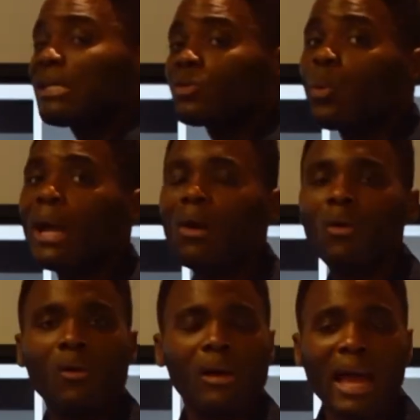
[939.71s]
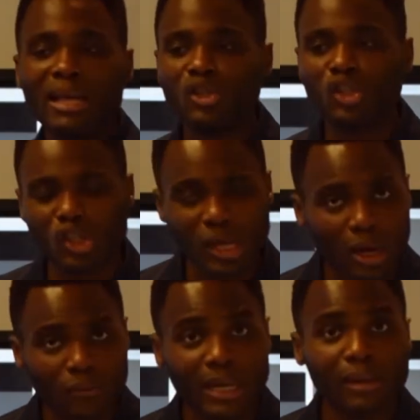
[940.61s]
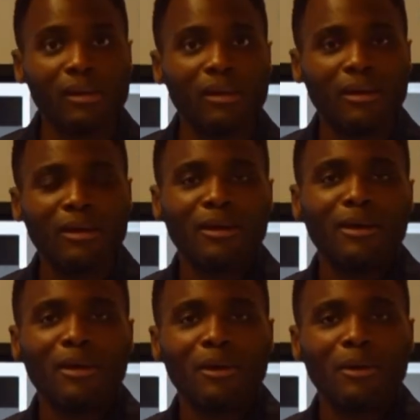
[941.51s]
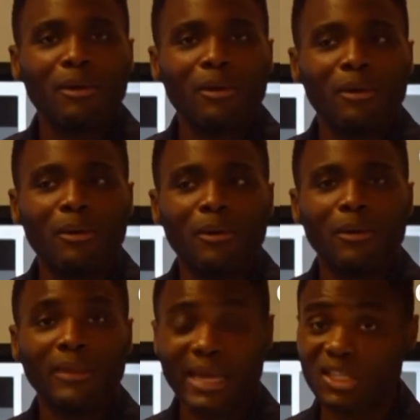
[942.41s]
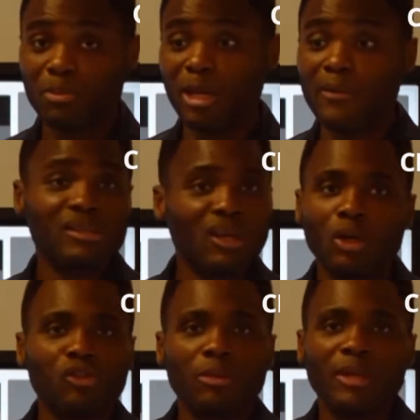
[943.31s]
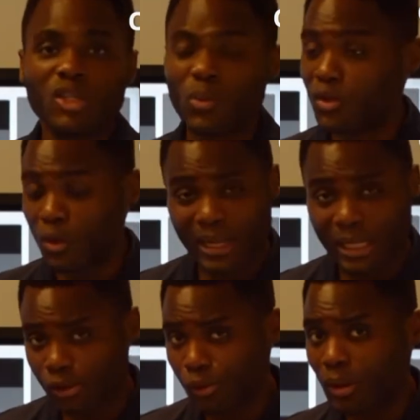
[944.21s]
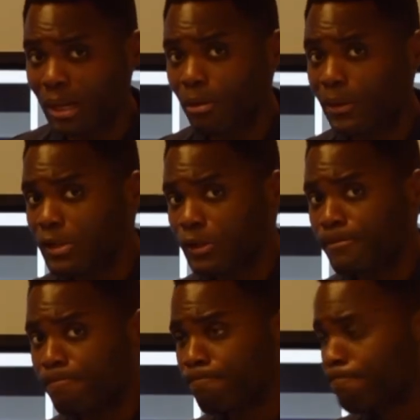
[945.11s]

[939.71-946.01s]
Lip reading: as well as sharing the experience and contribute as well, so we get true collaboration.